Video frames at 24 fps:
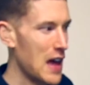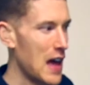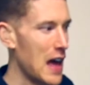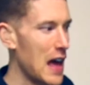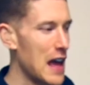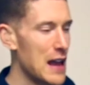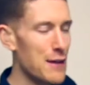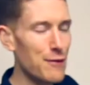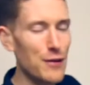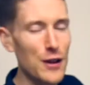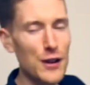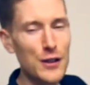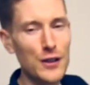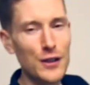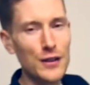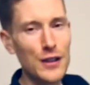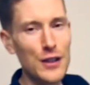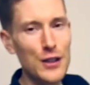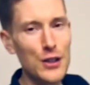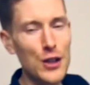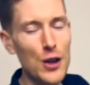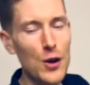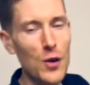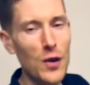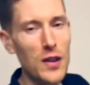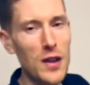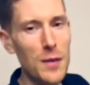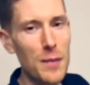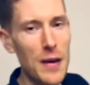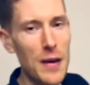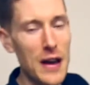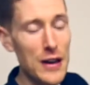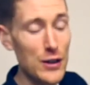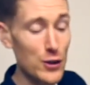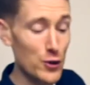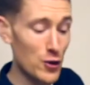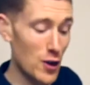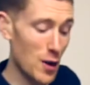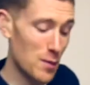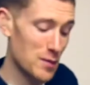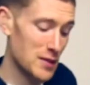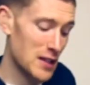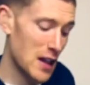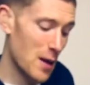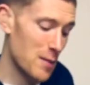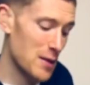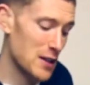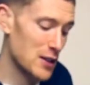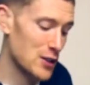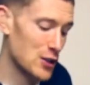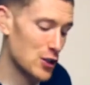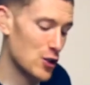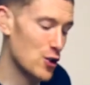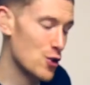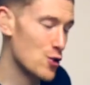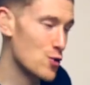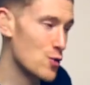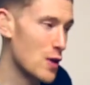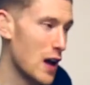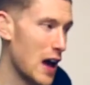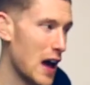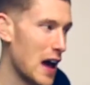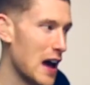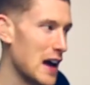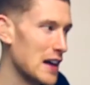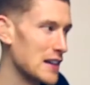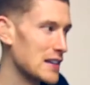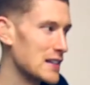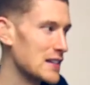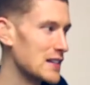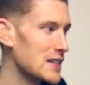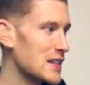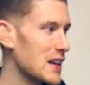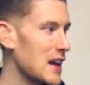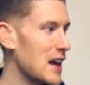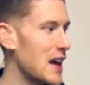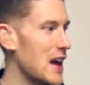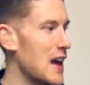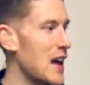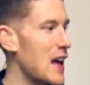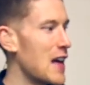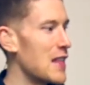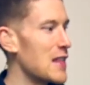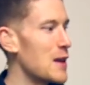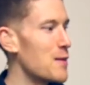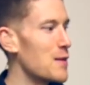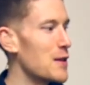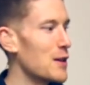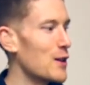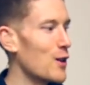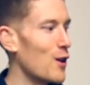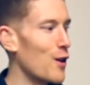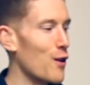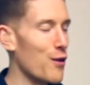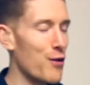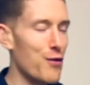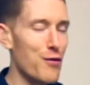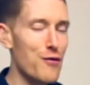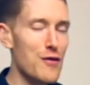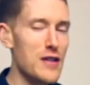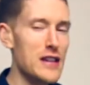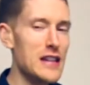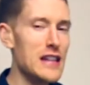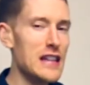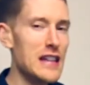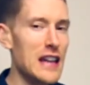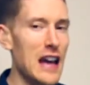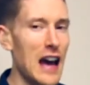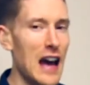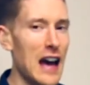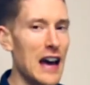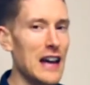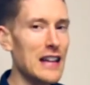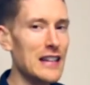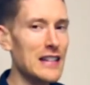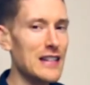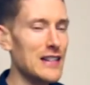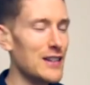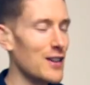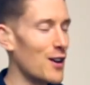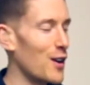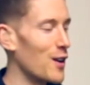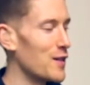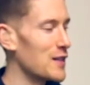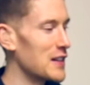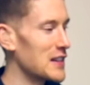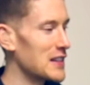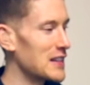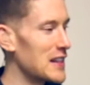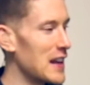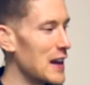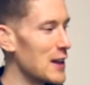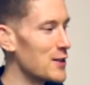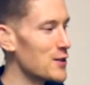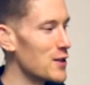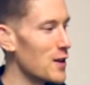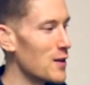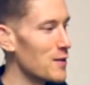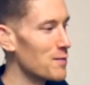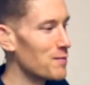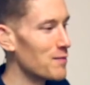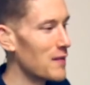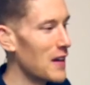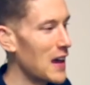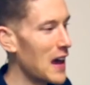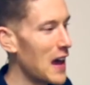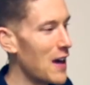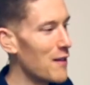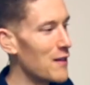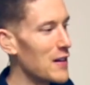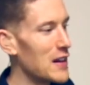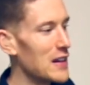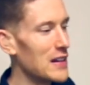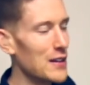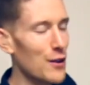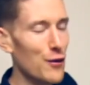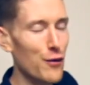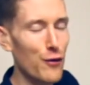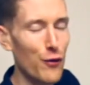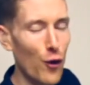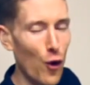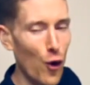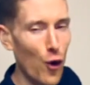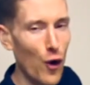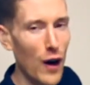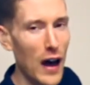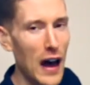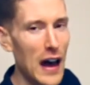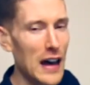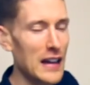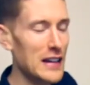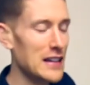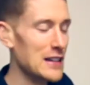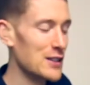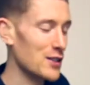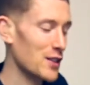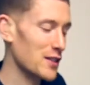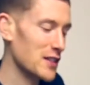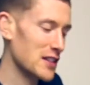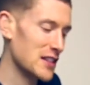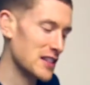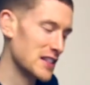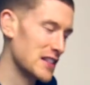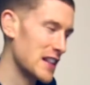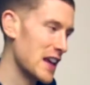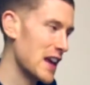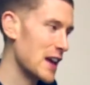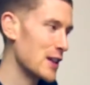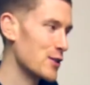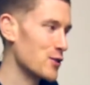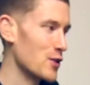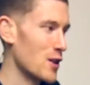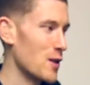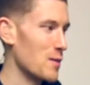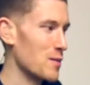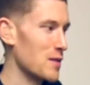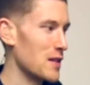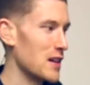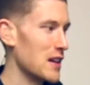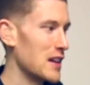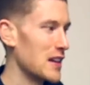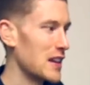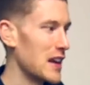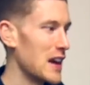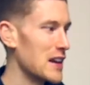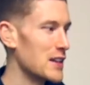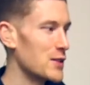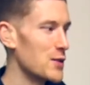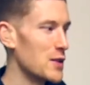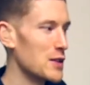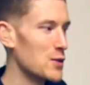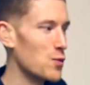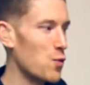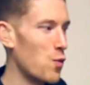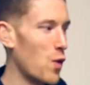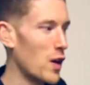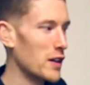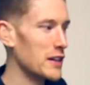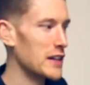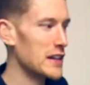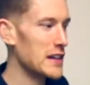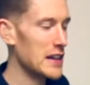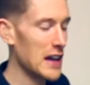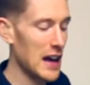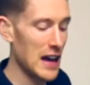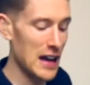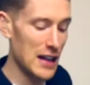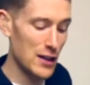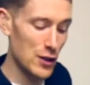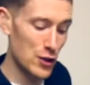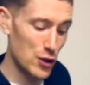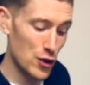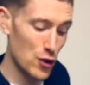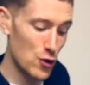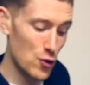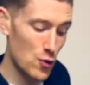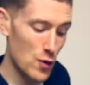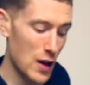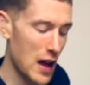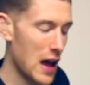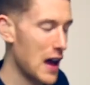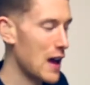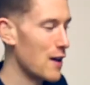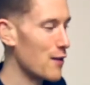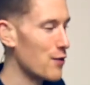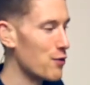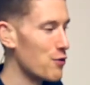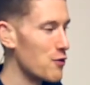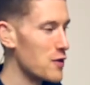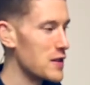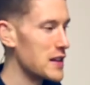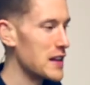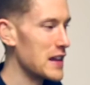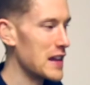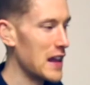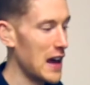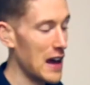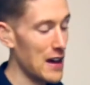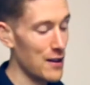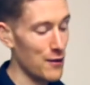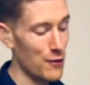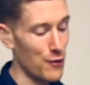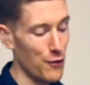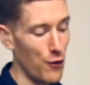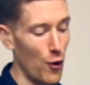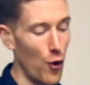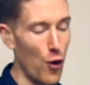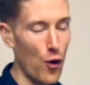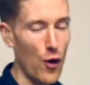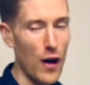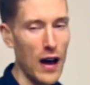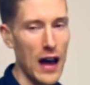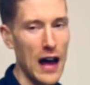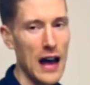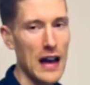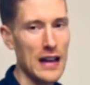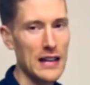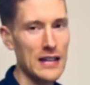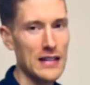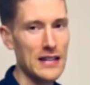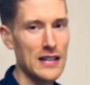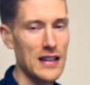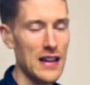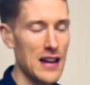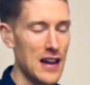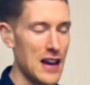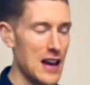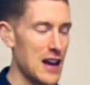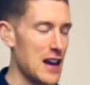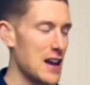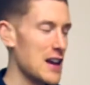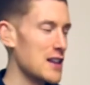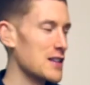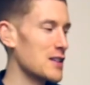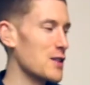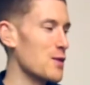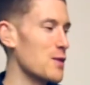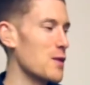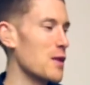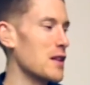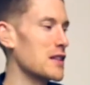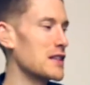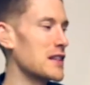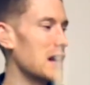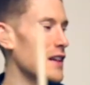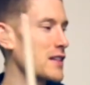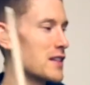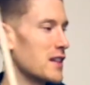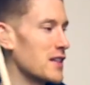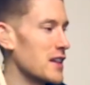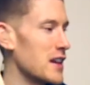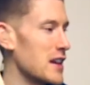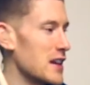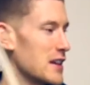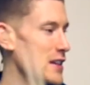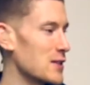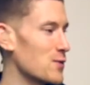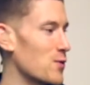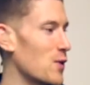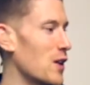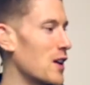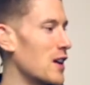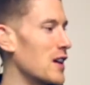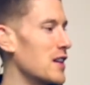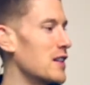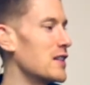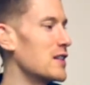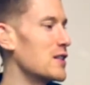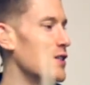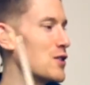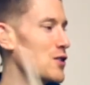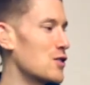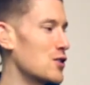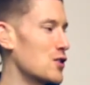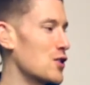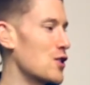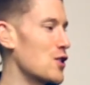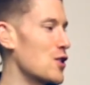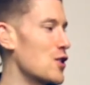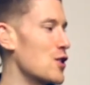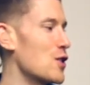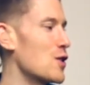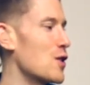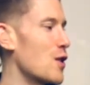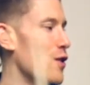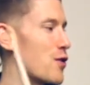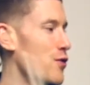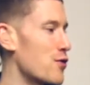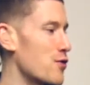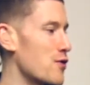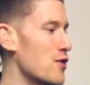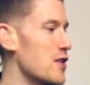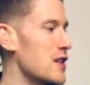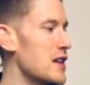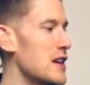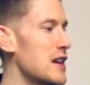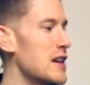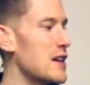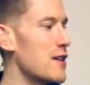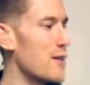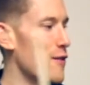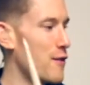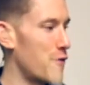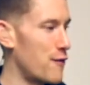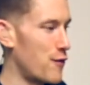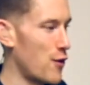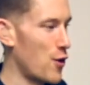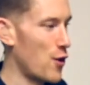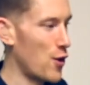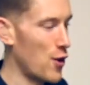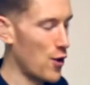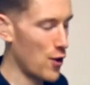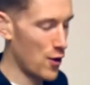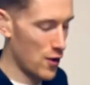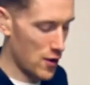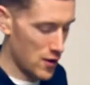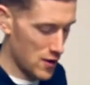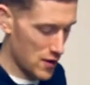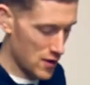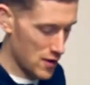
Eighth notes on the 2 on the bass drum, so that'd be 2 and. Then we got 3 E and on the snare drum, and then 4 and is on the snare drum. Okay, so it's 1 E and, 2 and, 3 E and, 4 and. So it sounds like this: 1, 2, 3, 4.